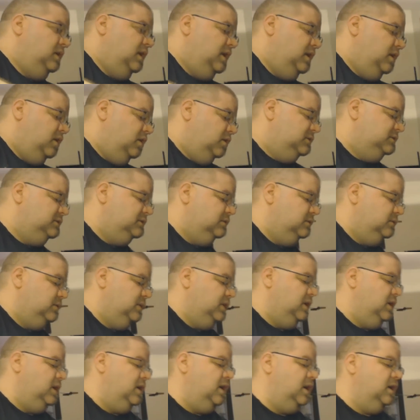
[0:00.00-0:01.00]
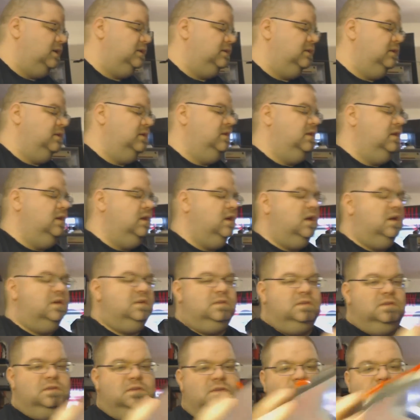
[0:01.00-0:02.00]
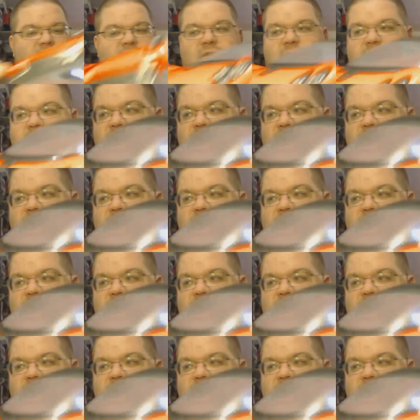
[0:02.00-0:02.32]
I also got this